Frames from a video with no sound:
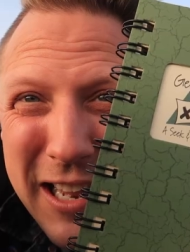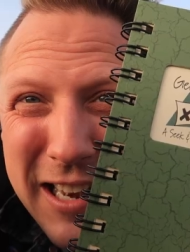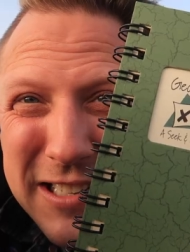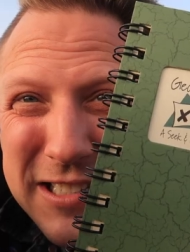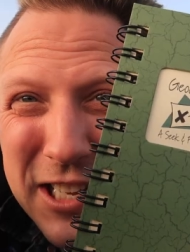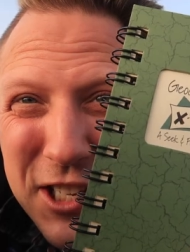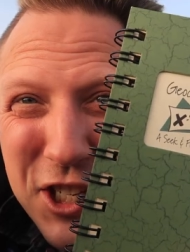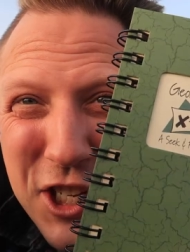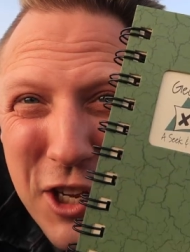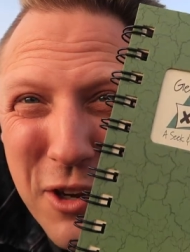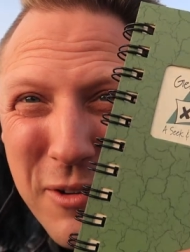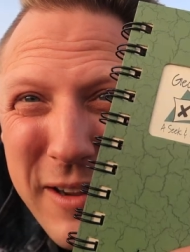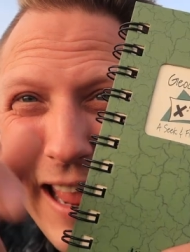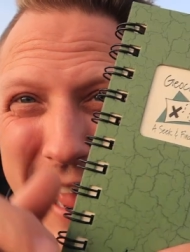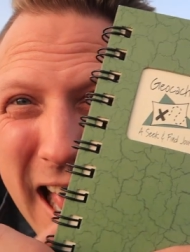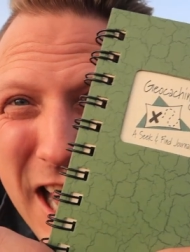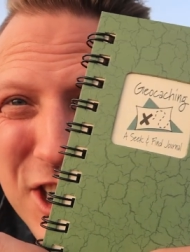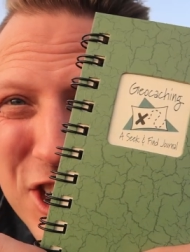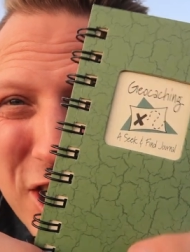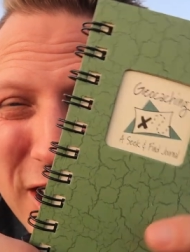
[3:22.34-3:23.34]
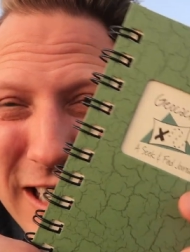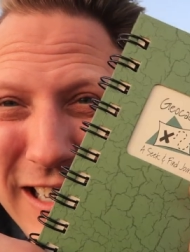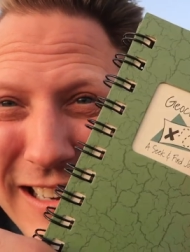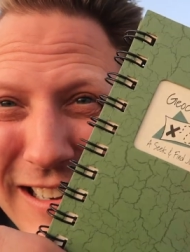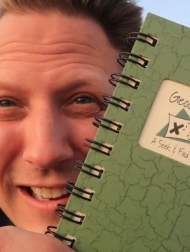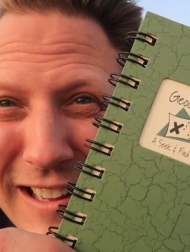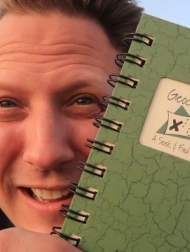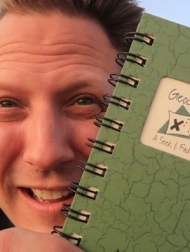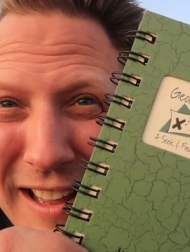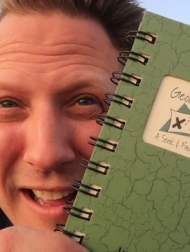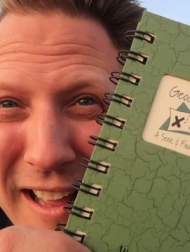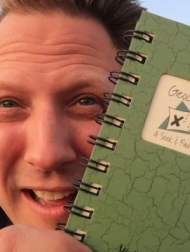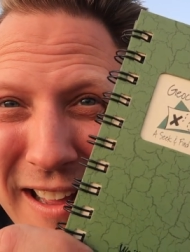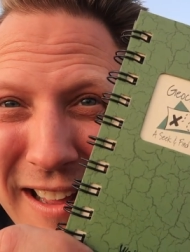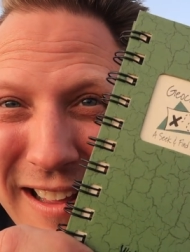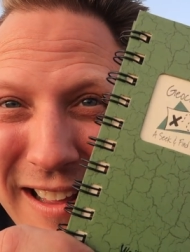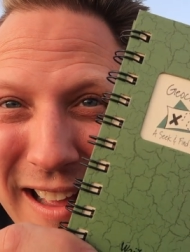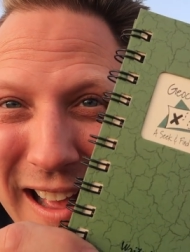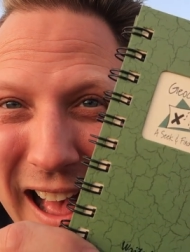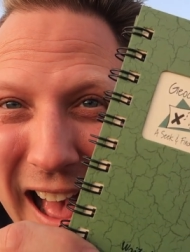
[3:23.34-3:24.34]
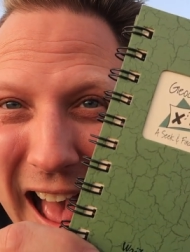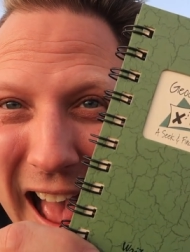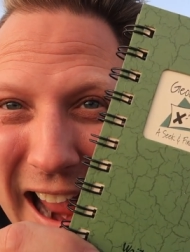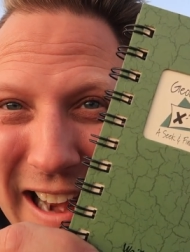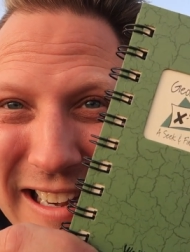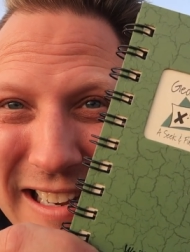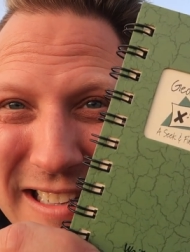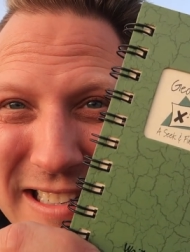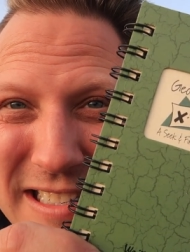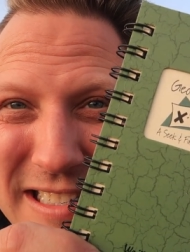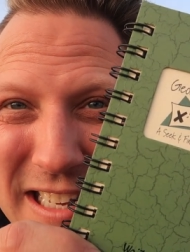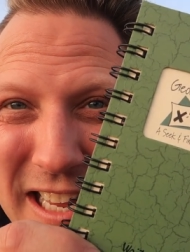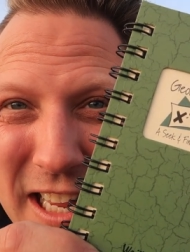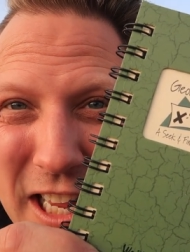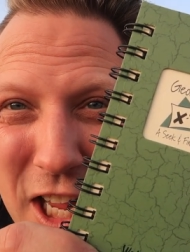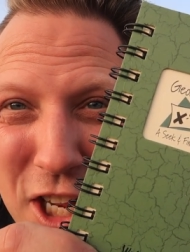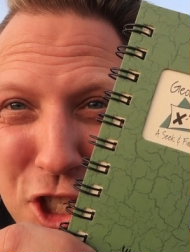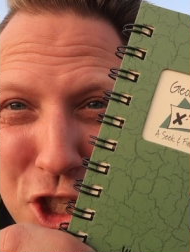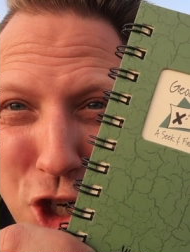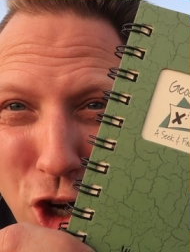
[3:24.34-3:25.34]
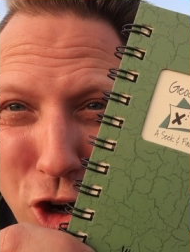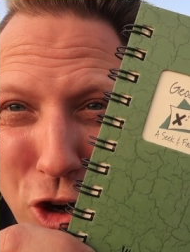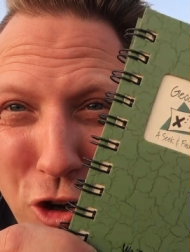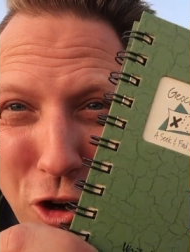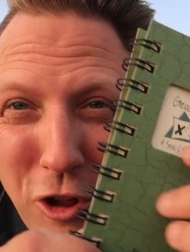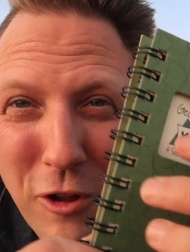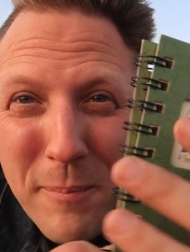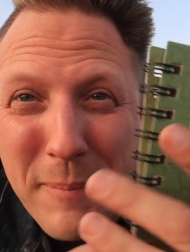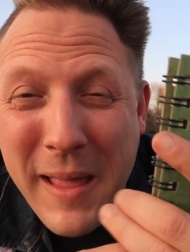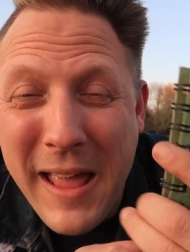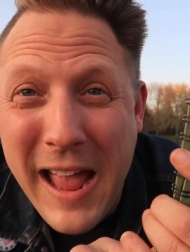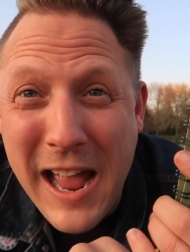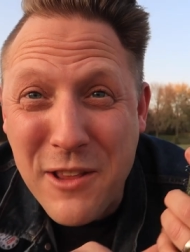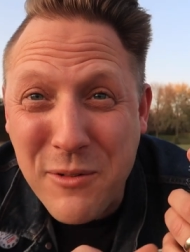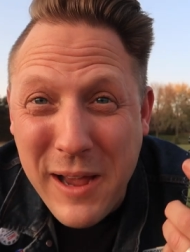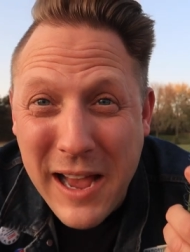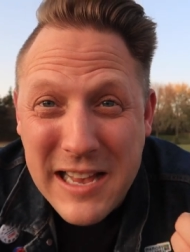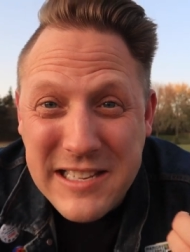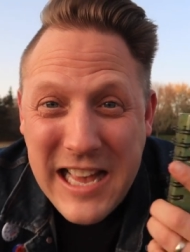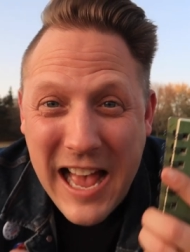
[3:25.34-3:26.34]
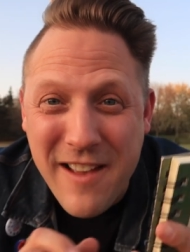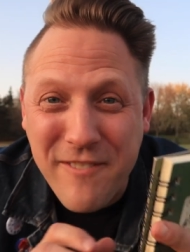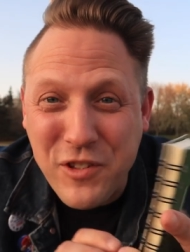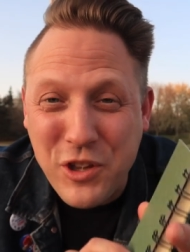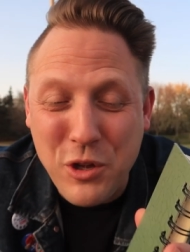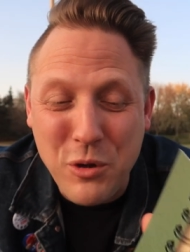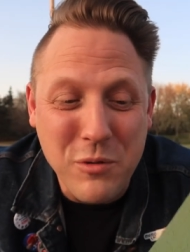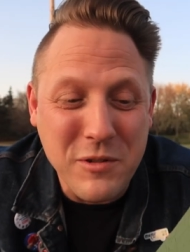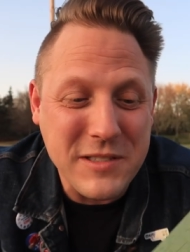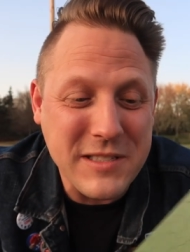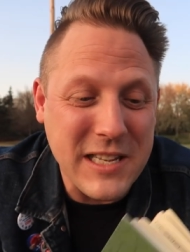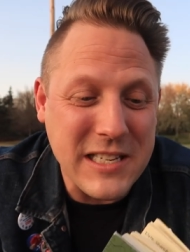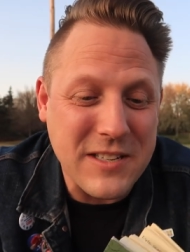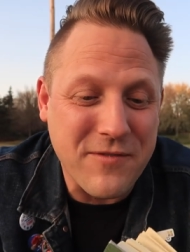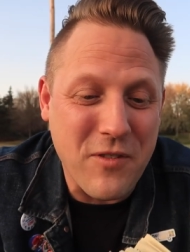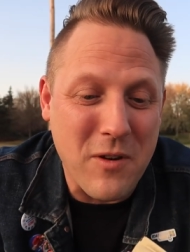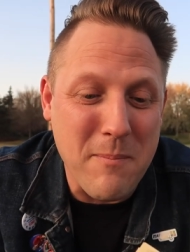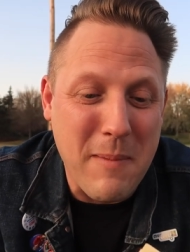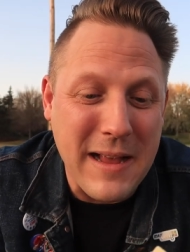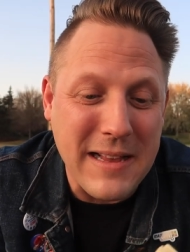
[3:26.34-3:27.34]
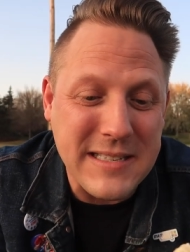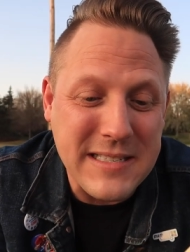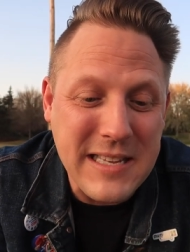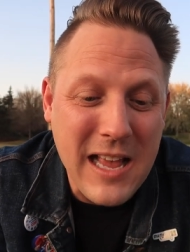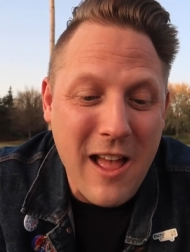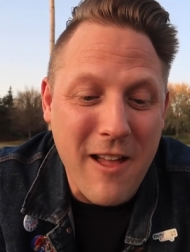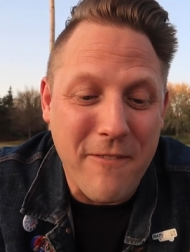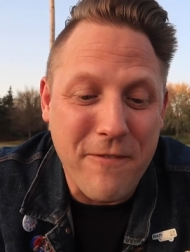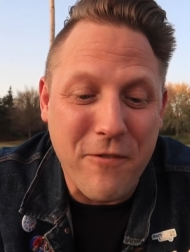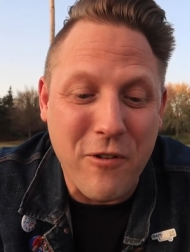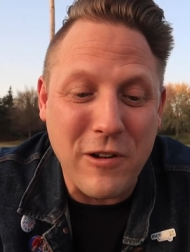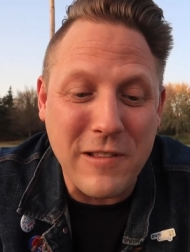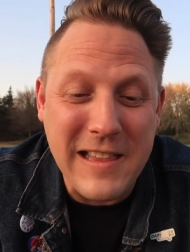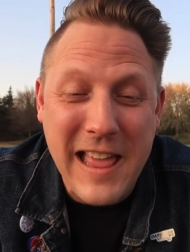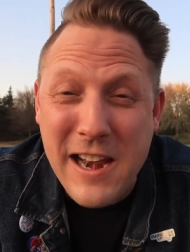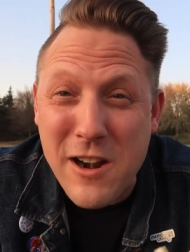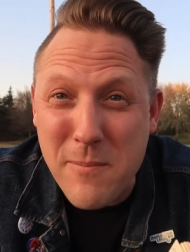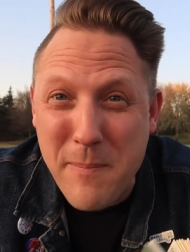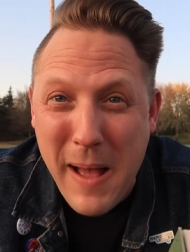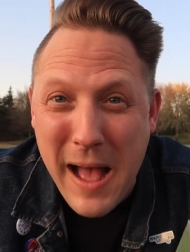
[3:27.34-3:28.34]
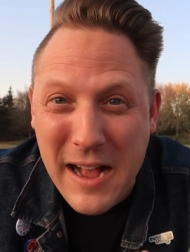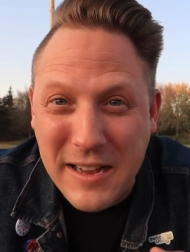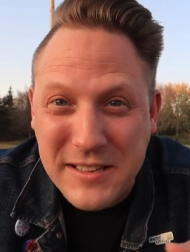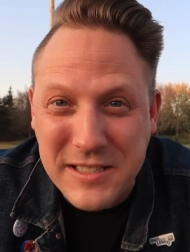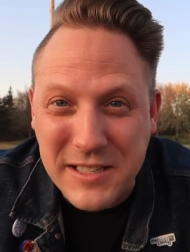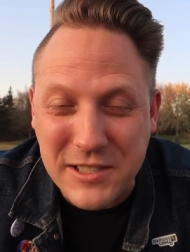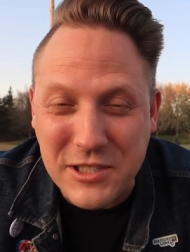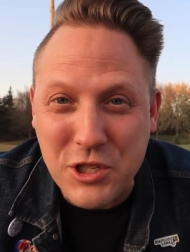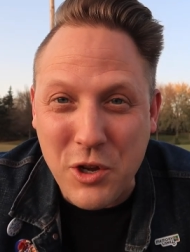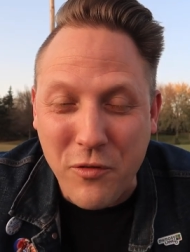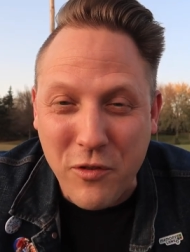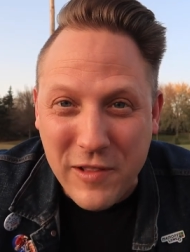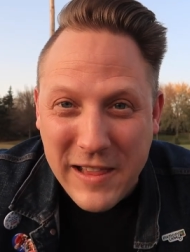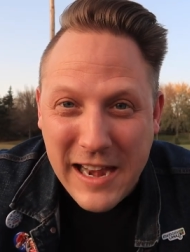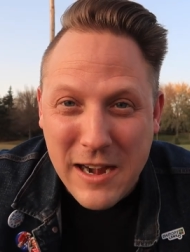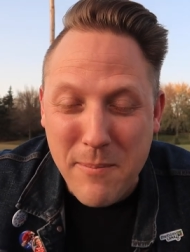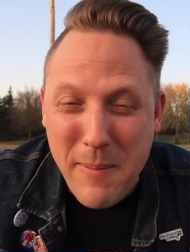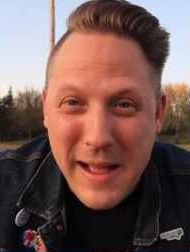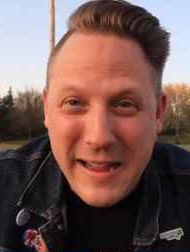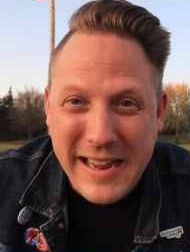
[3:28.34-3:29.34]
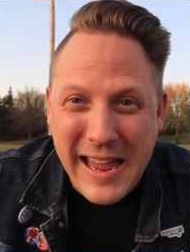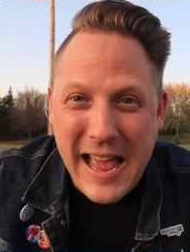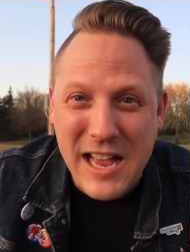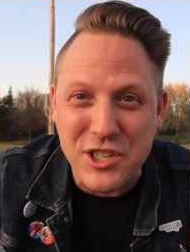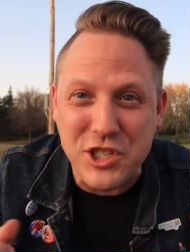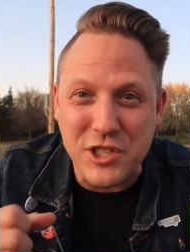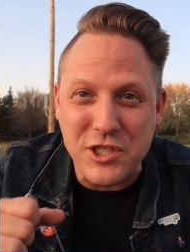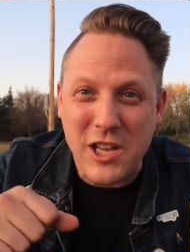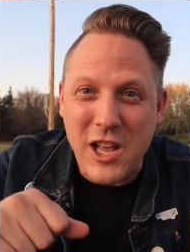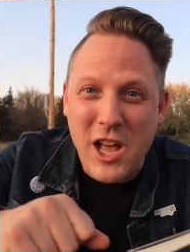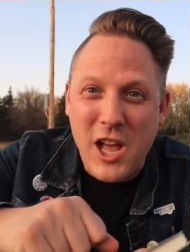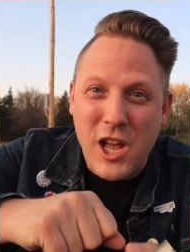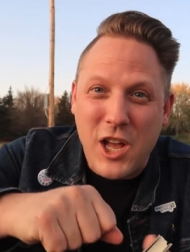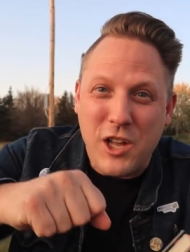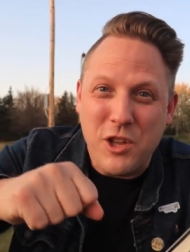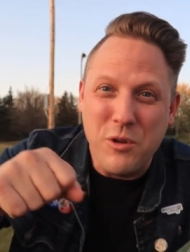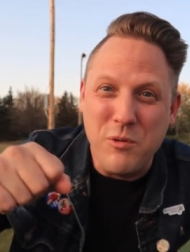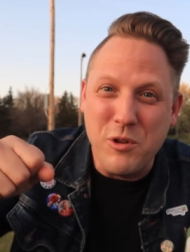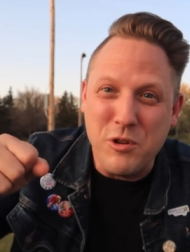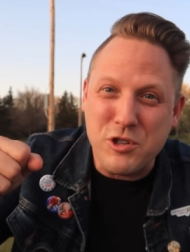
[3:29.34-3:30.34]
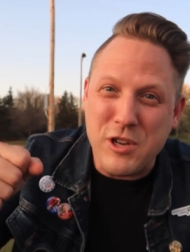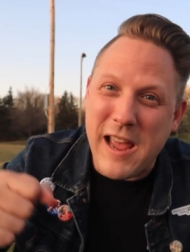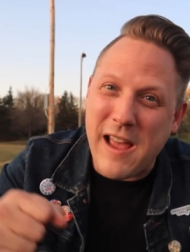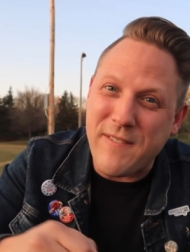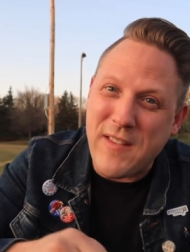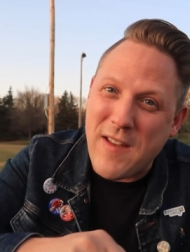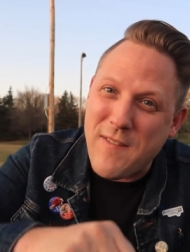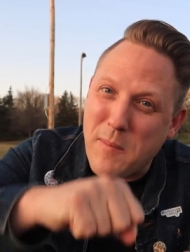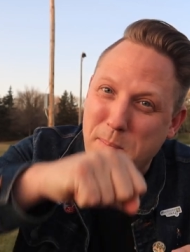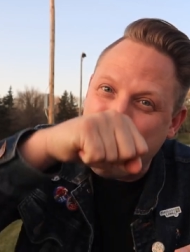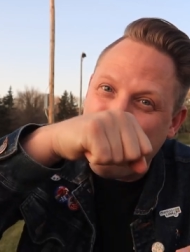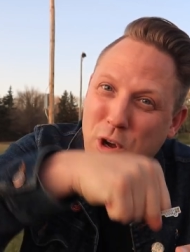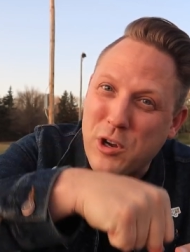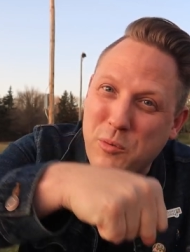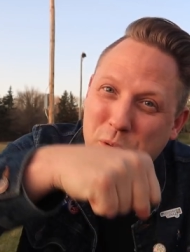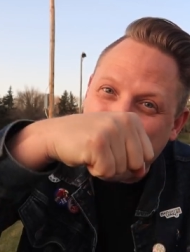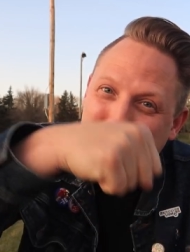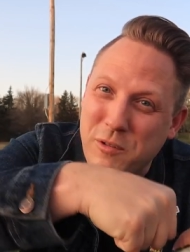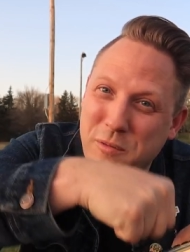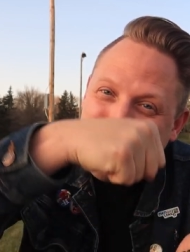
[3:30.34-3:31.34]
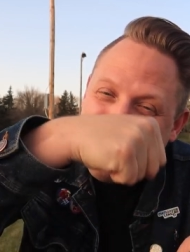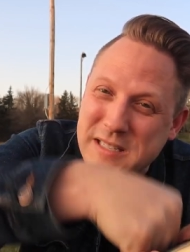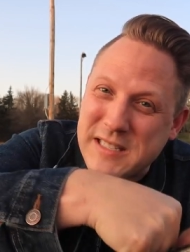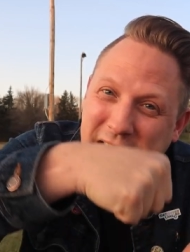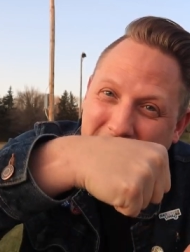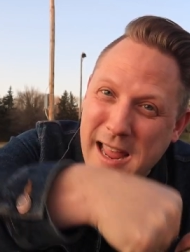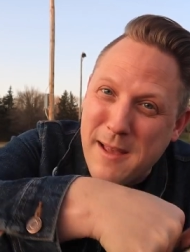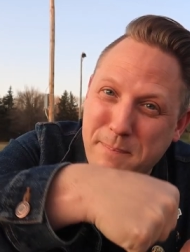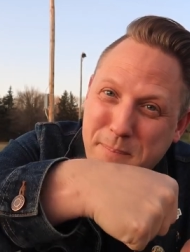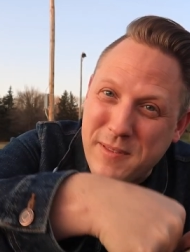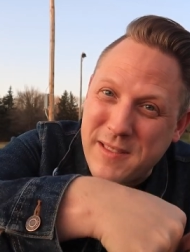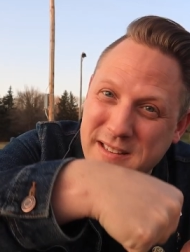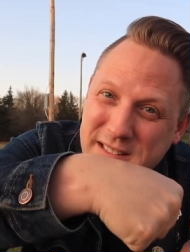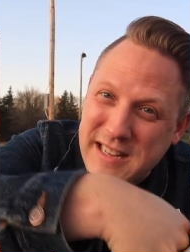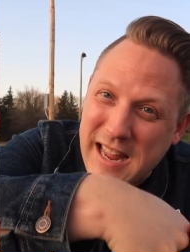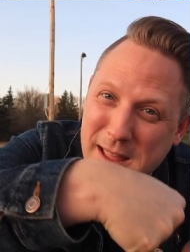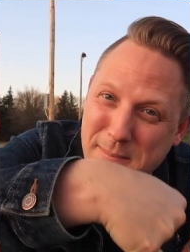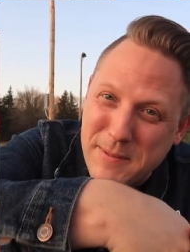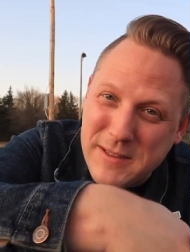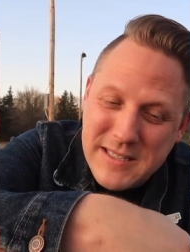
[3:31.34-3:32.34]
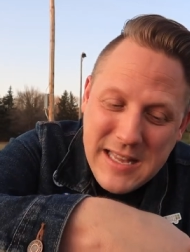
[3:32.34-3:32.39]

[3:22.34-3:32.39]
it is a geocaching hide and seek journal. And you guys, I've used this for myself for letterboxes. So for letterbox caches, you usually have to have a book where you stamp the stamp